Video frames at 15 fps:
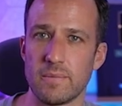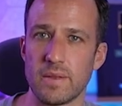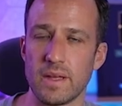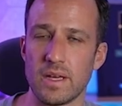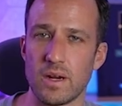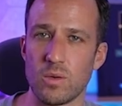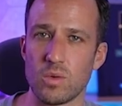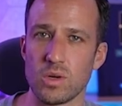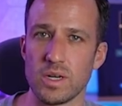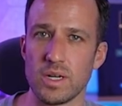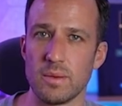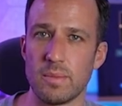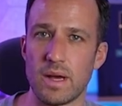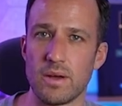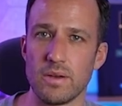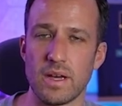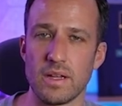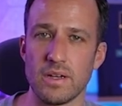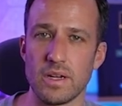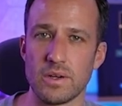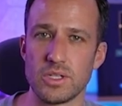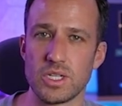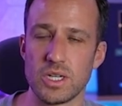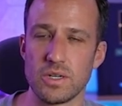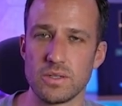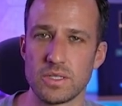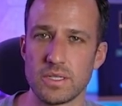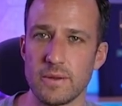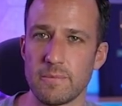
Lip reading: and are worried about no-shows,